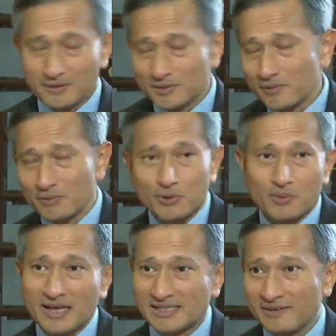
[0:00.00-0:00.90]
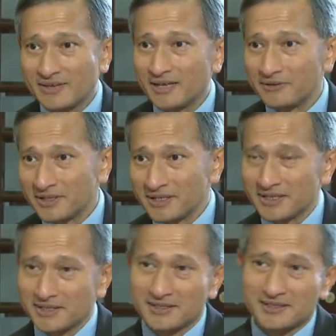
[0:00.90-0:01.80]
So if you go back seven hundred
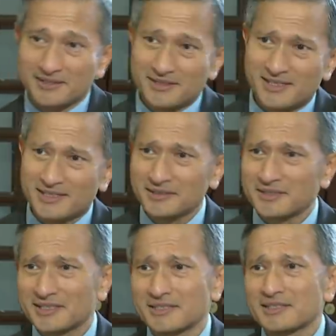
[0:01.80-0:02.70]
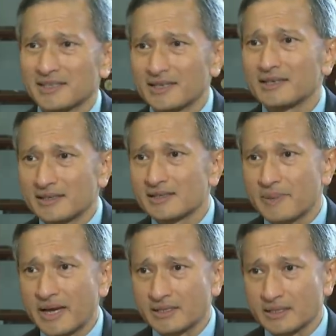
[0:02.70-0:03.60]
years, silks,
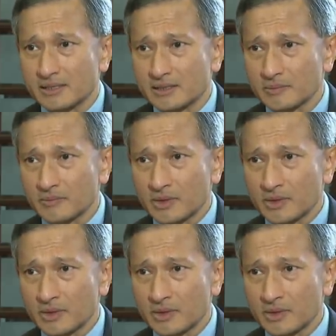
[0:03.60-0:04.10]
spices.